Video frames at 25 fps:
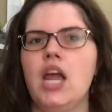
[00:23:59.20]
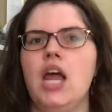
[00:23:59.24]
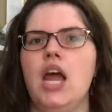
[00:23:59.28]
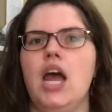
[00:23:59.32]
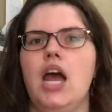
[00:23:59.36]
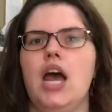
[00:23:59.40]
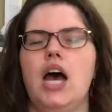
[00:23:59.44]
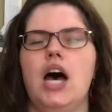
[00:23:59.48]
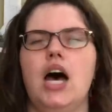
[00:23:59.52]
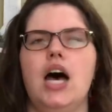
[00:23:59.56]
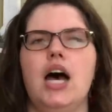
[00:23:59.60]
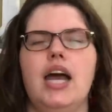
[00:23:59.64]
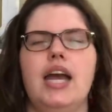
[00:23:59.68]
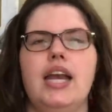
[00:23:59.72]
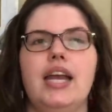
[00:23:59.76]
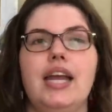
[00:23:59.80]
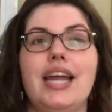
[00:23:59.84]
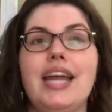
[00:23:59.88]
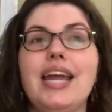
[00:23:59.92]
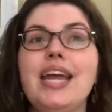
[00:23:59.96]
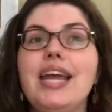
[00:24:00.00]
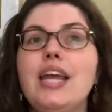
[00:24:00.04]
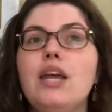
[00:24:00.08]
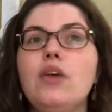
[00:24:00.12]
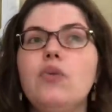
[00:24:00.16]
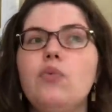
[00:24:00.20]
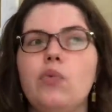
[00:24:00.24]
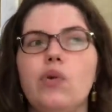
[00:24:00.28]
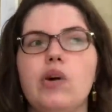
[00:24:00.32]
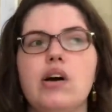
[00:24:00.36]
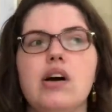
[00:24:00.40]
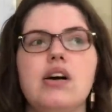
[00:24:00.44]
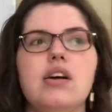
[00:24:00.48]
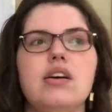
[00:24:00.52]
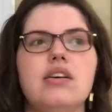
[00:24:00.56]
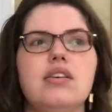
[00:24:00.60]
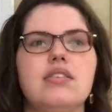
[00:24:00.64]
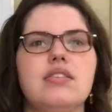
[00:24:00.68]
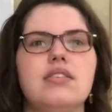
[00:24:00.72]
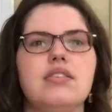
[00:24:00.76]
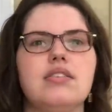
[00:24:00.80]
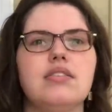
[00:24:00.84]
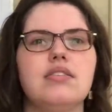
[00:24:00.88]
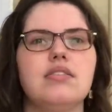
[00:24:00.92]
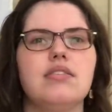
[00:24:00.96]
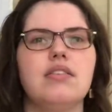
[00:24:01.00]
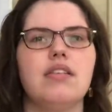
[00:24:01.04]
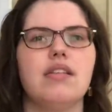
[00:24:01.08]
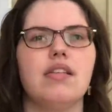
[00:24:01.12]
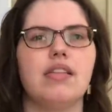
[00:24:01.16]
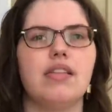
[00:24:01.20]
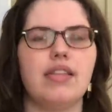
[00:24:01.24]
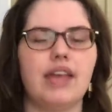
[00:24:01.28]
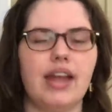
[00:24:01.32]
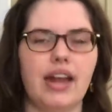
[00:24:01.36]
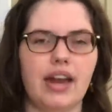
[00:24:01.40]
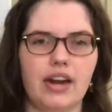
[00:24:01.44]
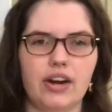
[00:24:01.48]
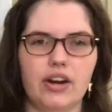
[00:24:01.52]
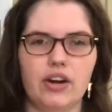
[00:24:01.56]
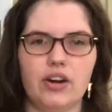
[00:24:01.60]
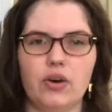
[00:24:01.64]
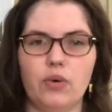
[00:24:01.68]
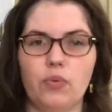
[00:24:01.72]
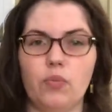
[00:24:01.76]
and he was there